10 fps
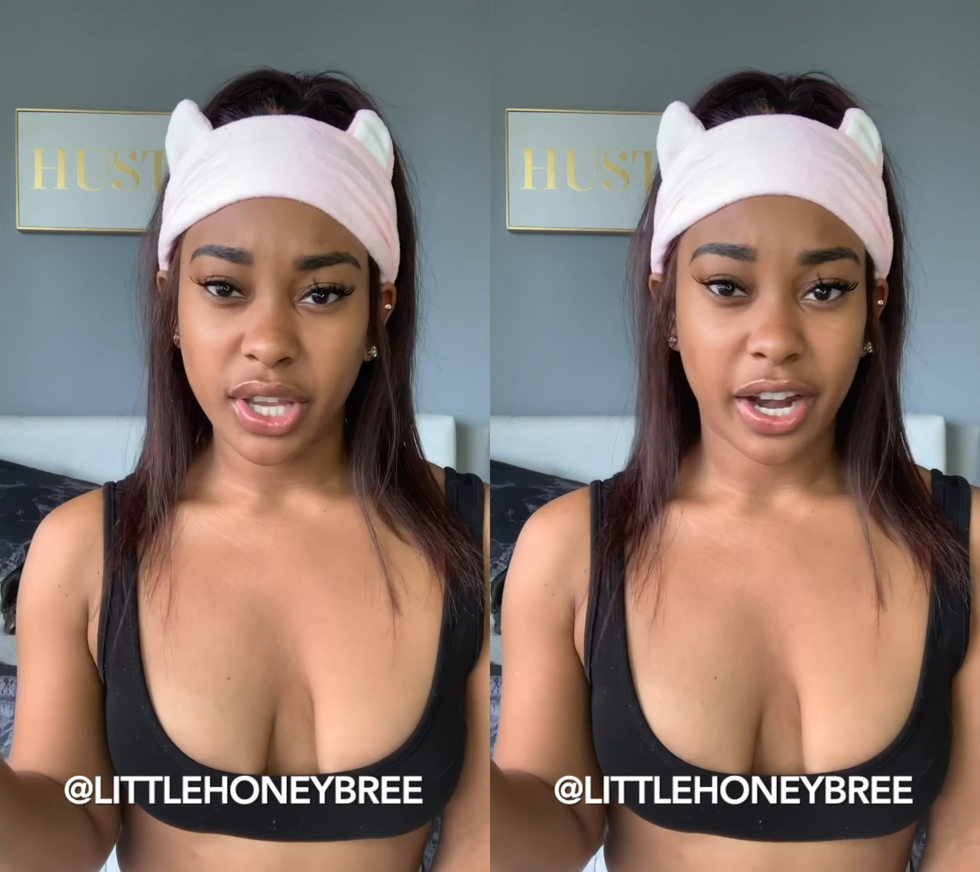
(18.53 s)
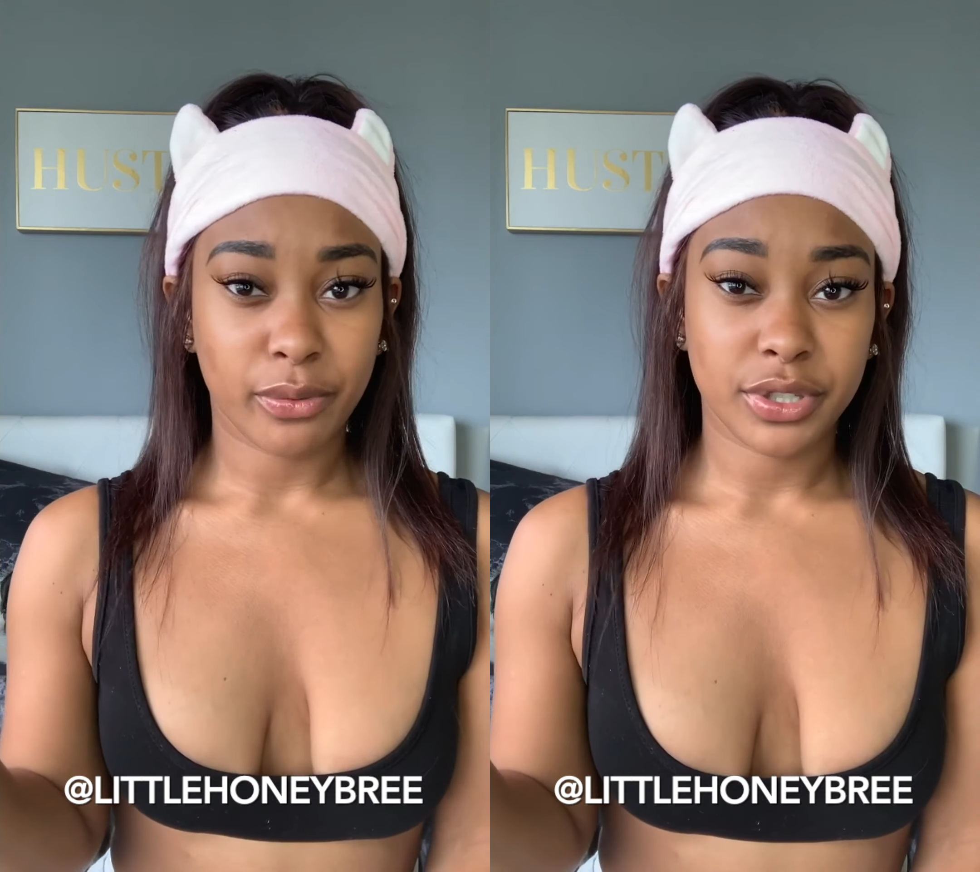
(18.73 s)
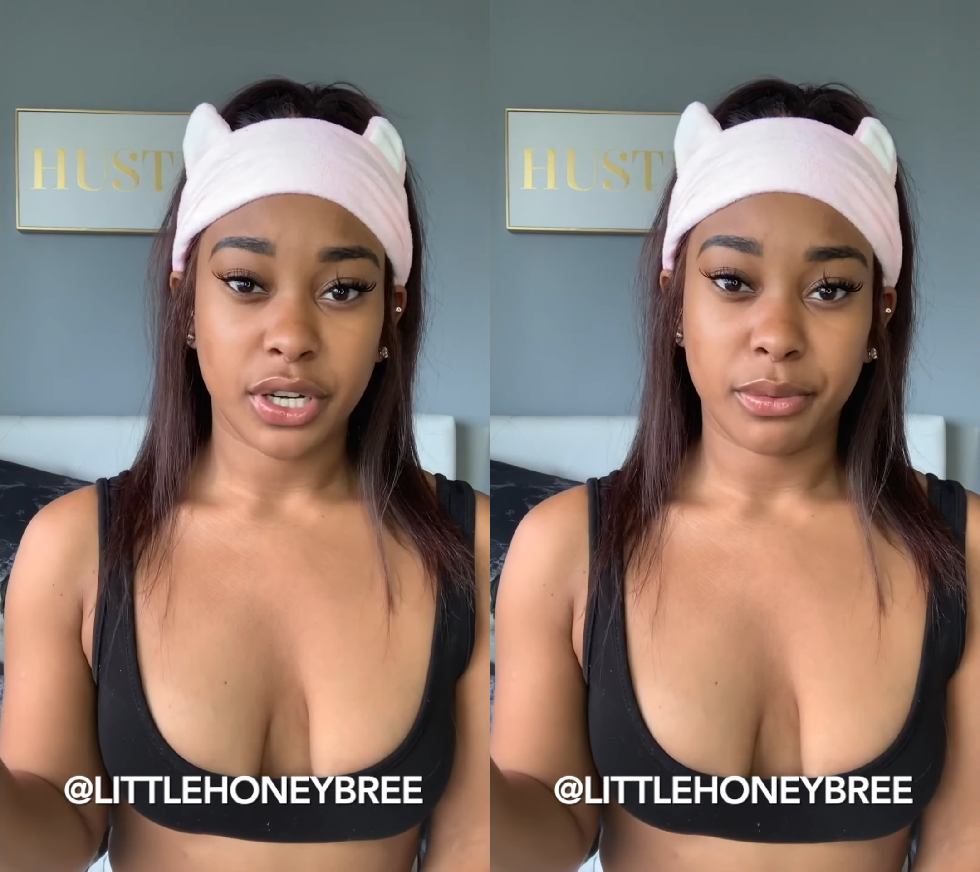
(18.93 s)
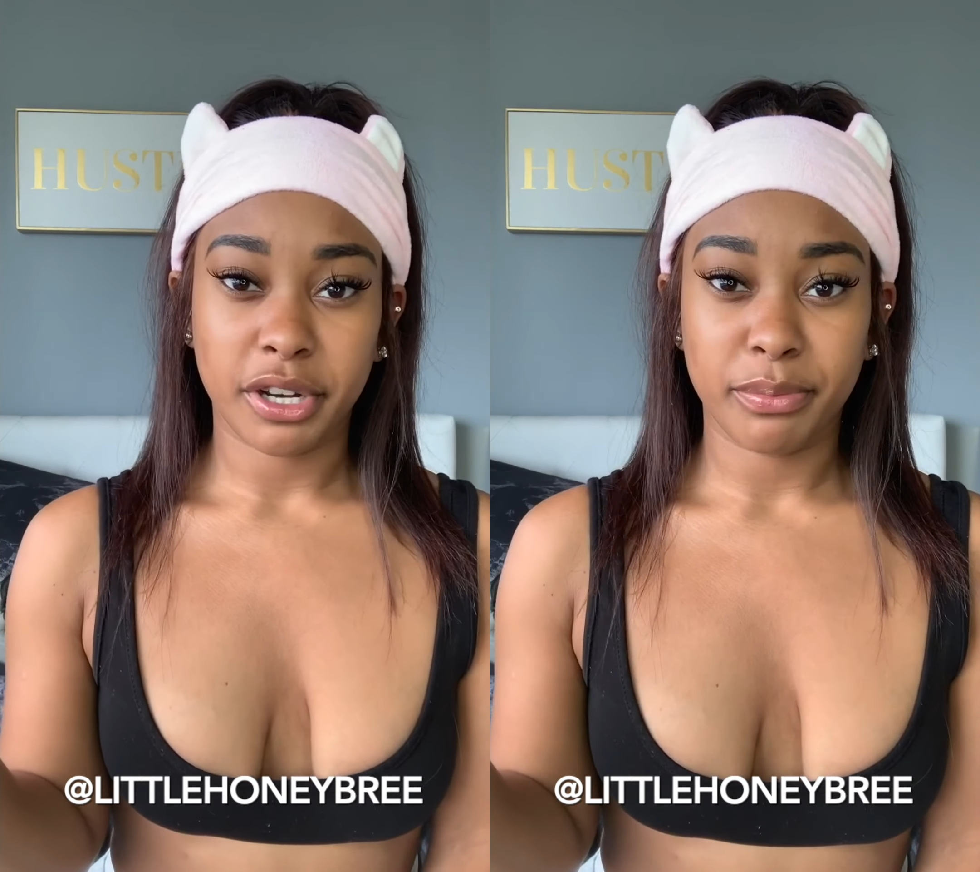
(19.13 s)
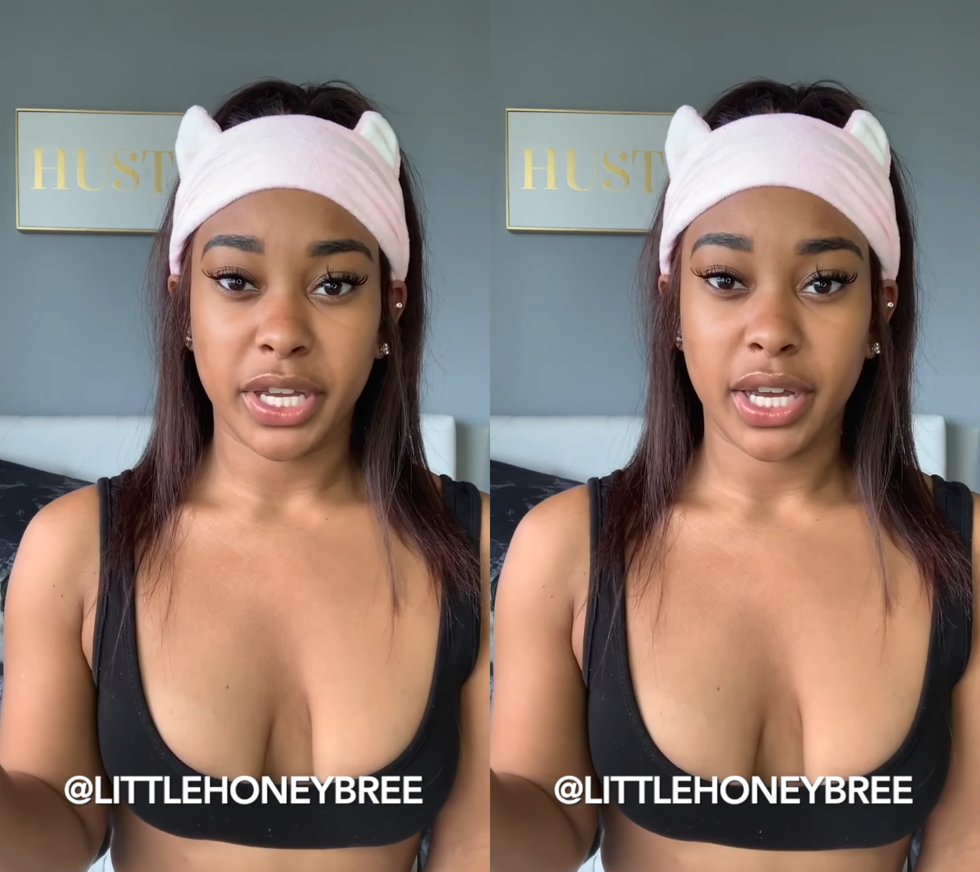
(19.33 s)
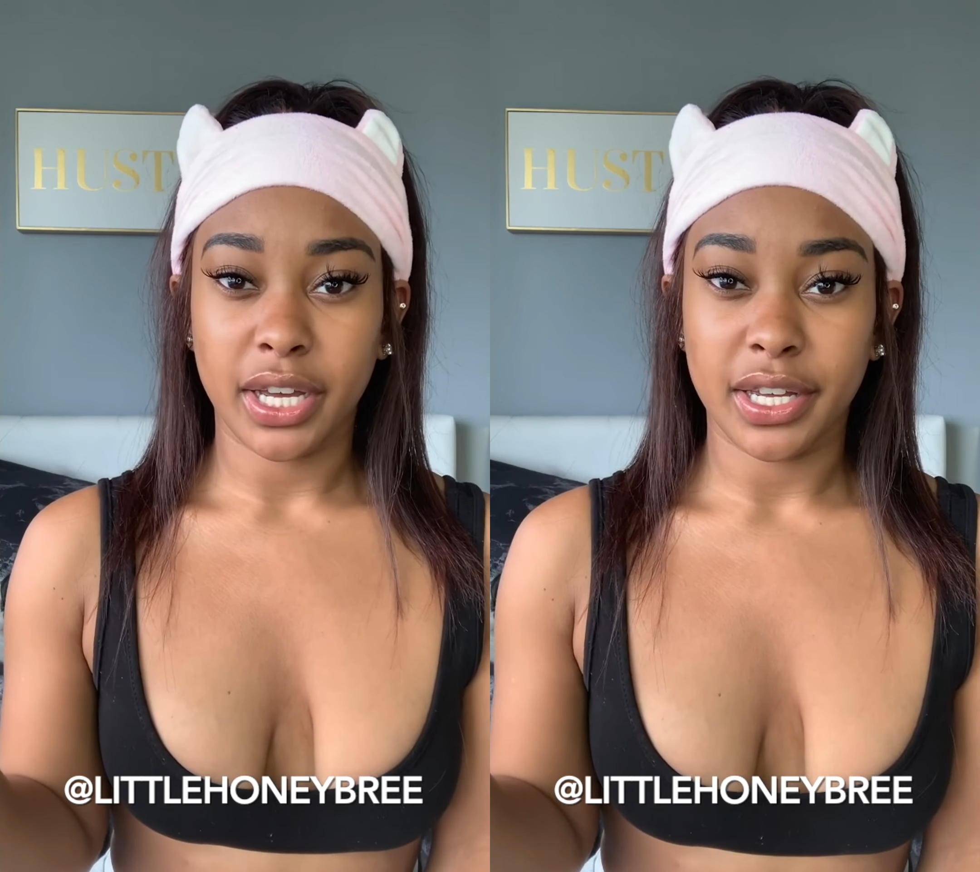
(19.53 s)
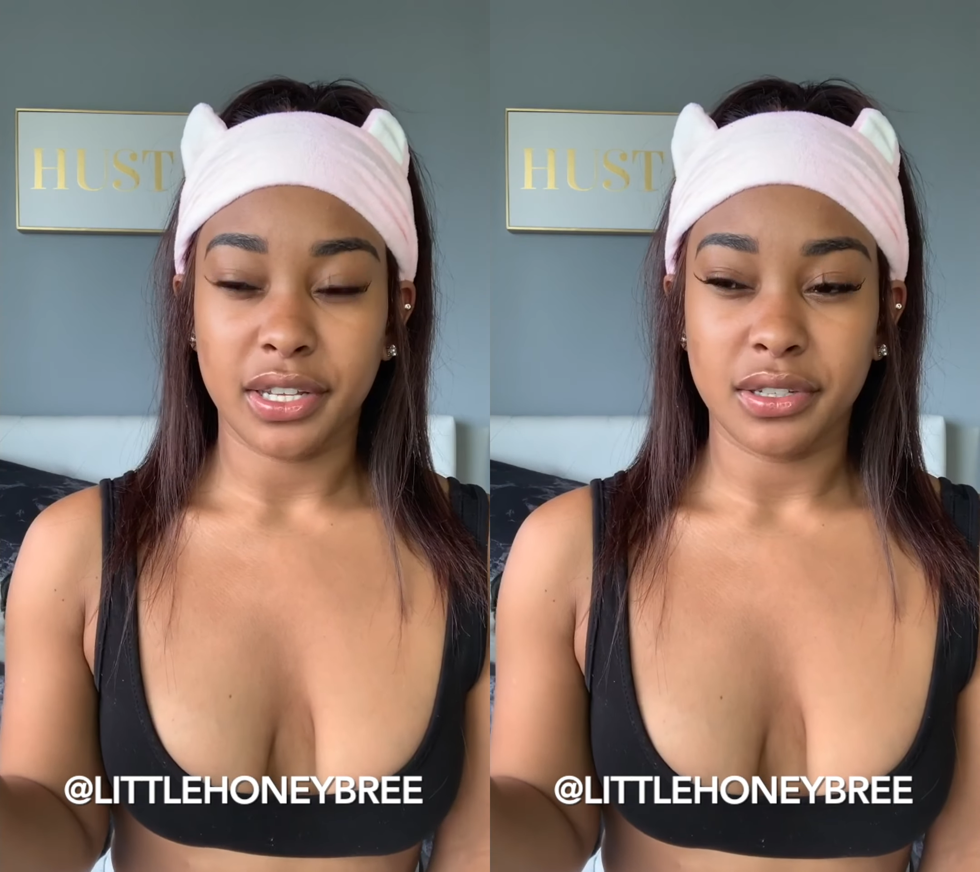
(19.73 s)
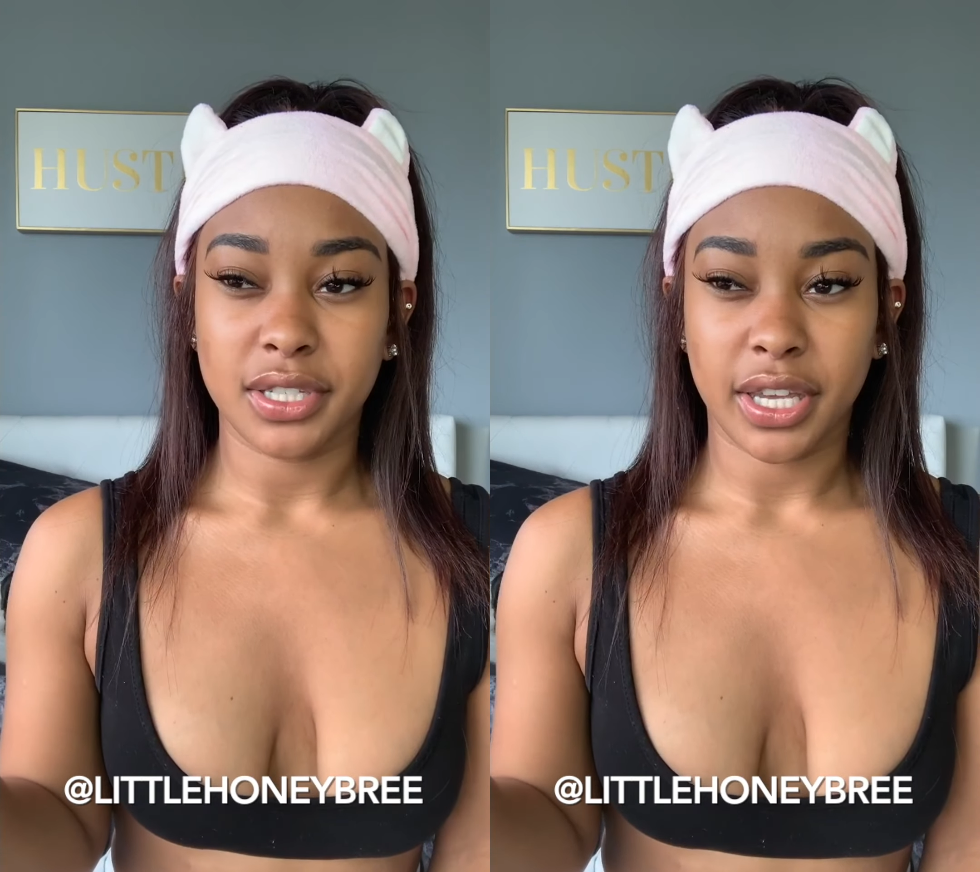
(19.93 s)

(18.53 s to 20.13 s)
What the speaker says: scared with turmeric because